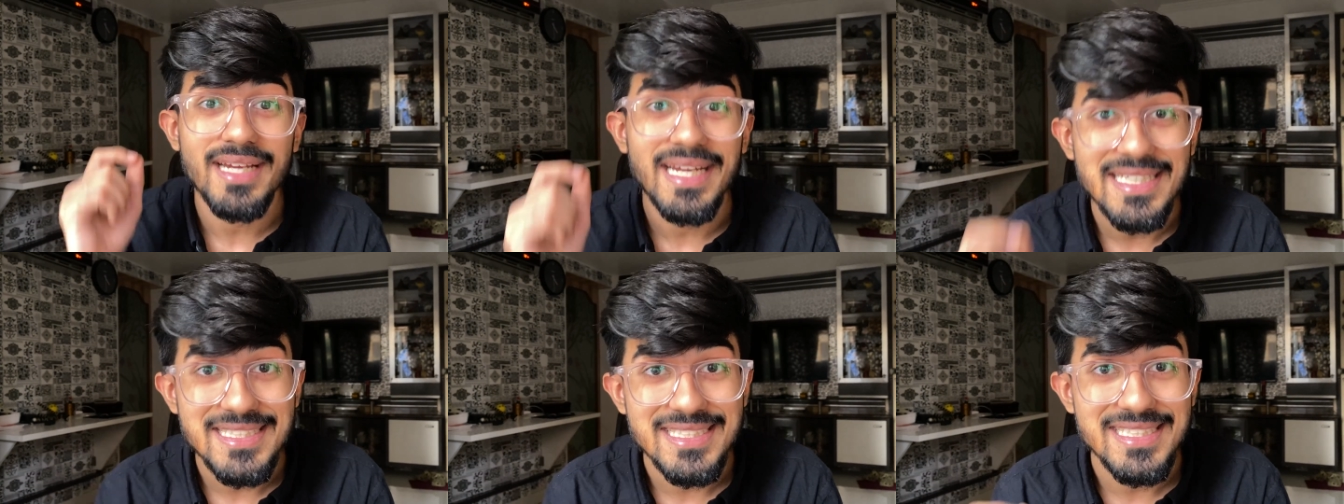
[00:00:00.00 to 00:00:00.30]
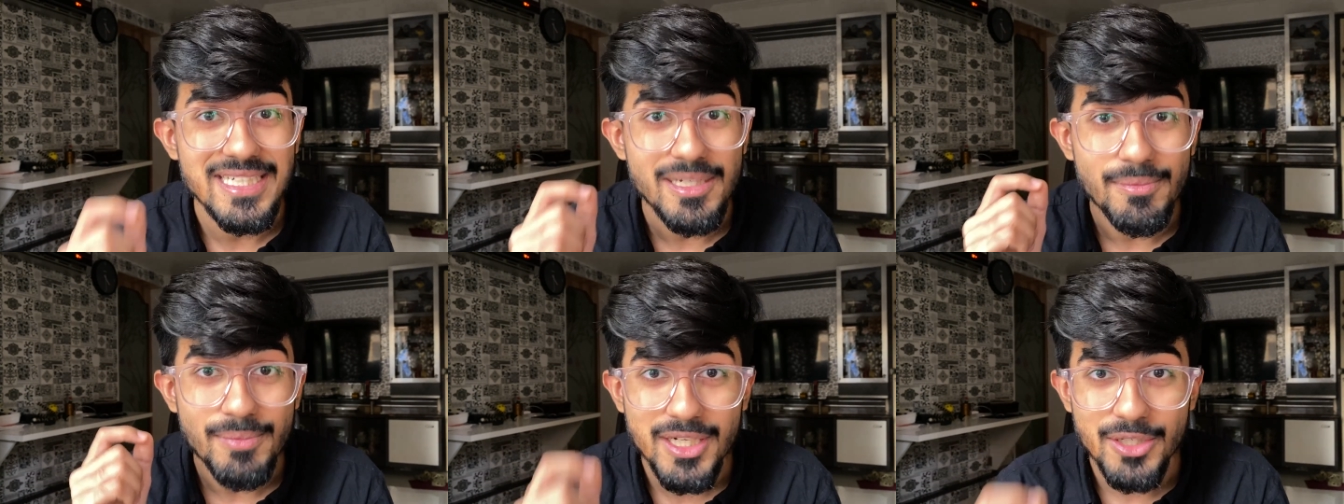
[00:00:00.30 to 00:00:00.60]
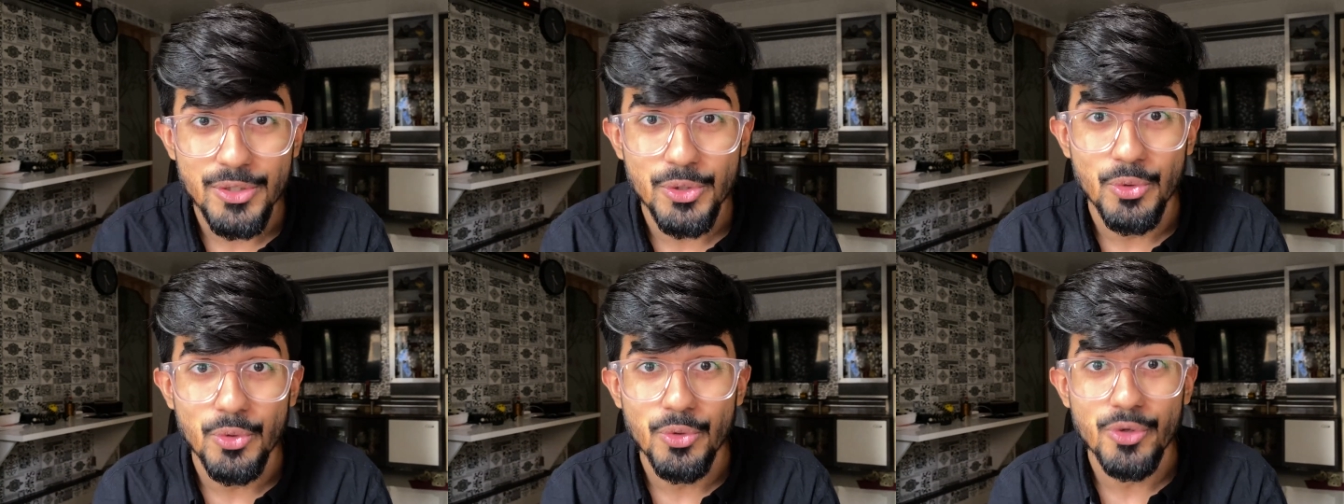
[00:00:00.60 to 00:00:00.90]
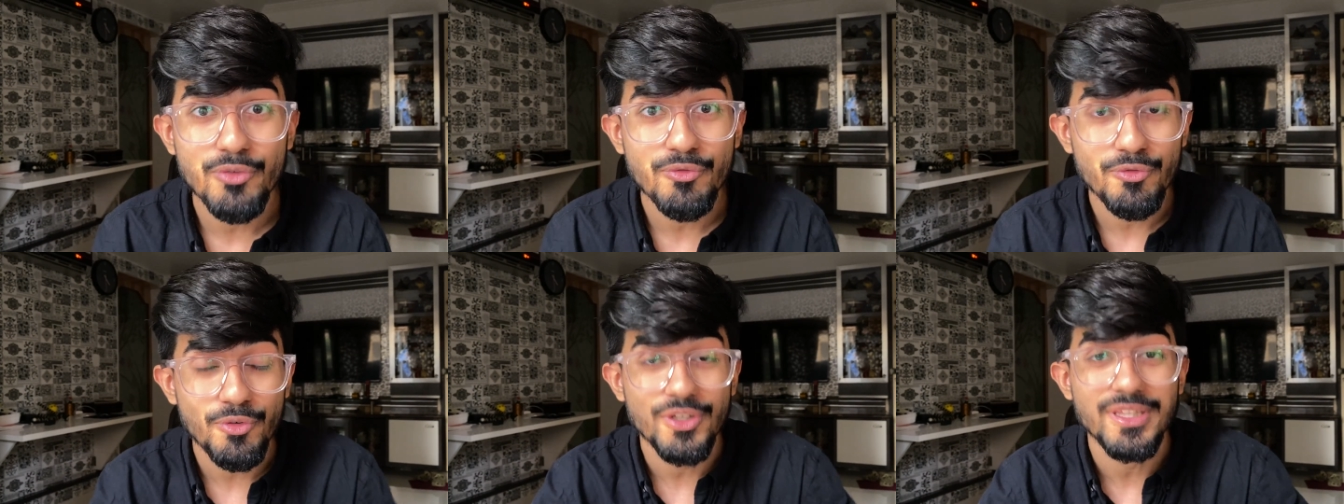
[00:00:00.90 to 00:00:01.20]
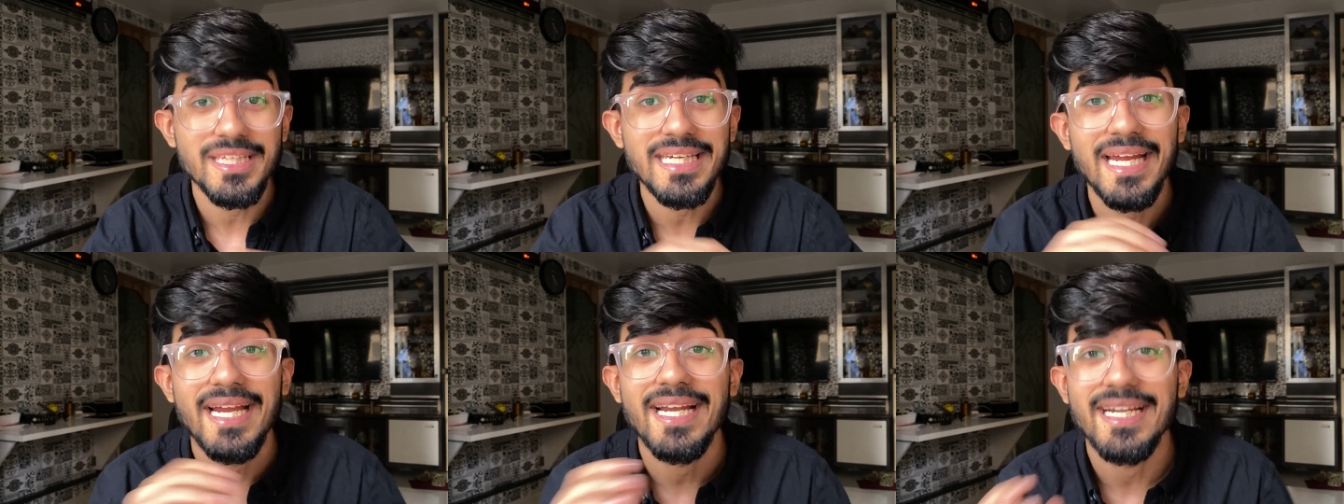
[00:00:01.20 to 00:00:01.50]
HTML code for
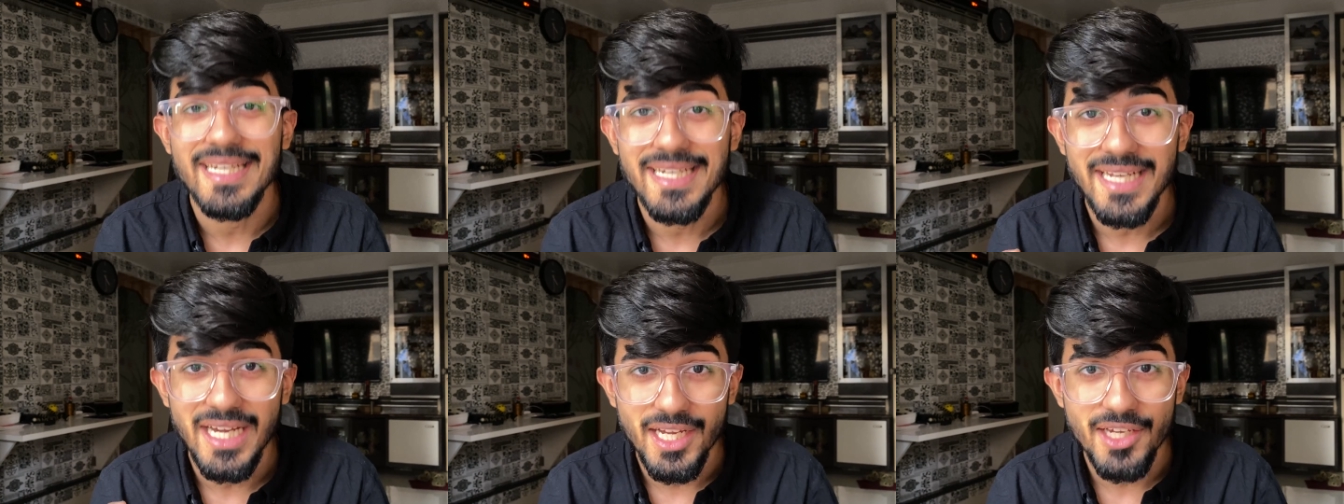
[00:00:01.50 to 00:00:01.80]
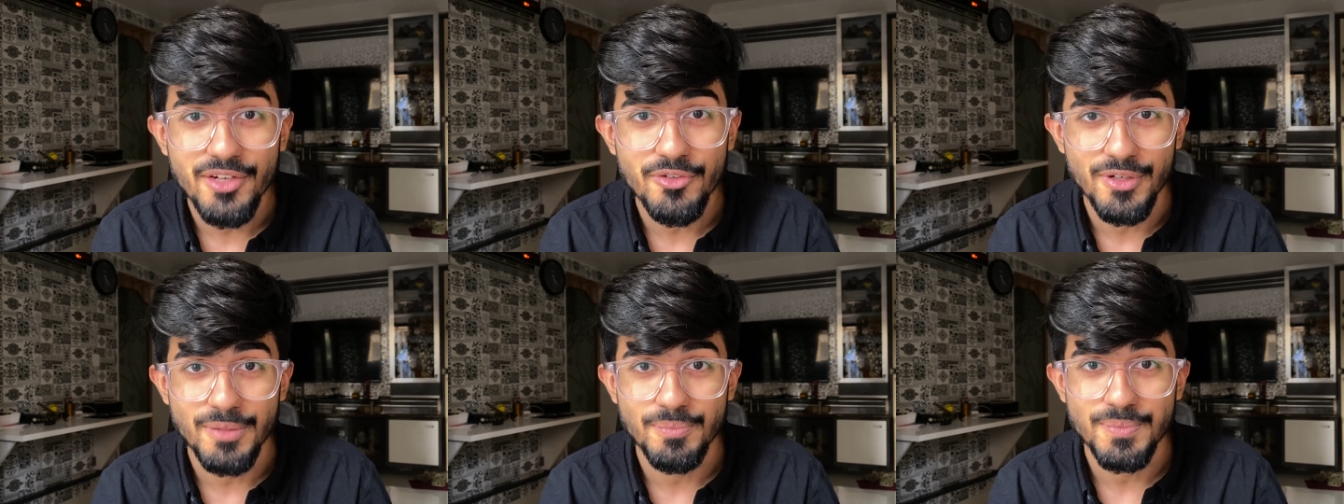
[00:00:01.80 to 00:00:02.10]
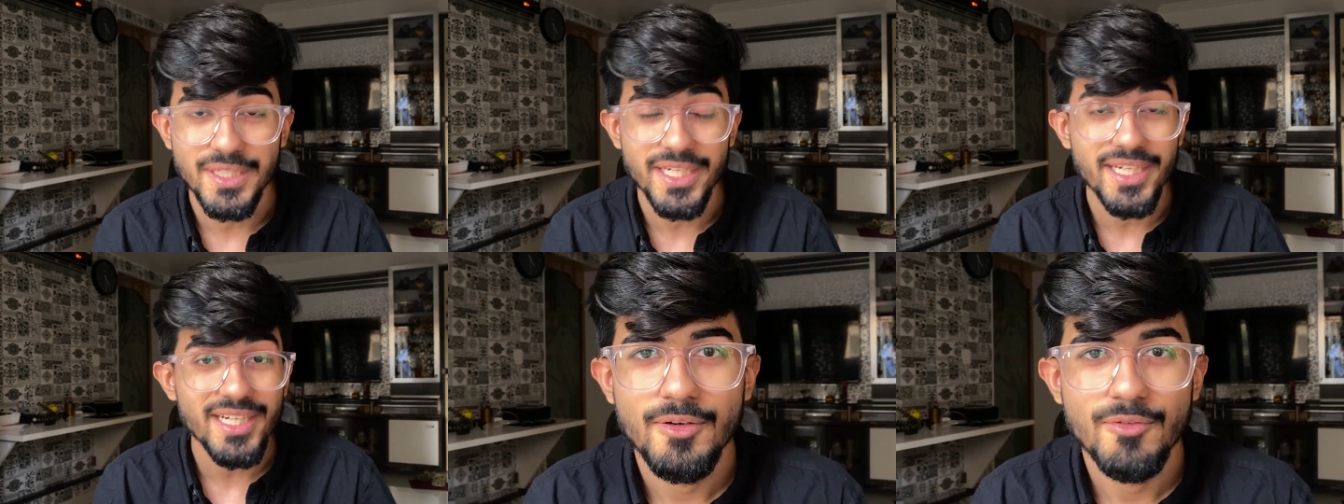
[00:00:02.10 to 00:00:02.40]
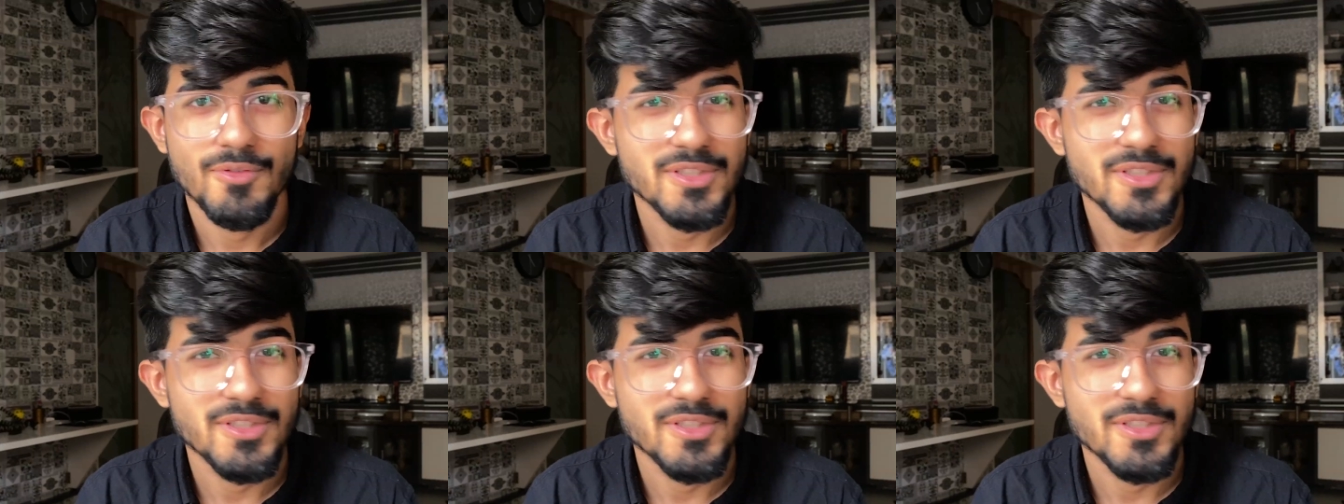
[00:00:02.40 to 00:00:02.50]
the entire website,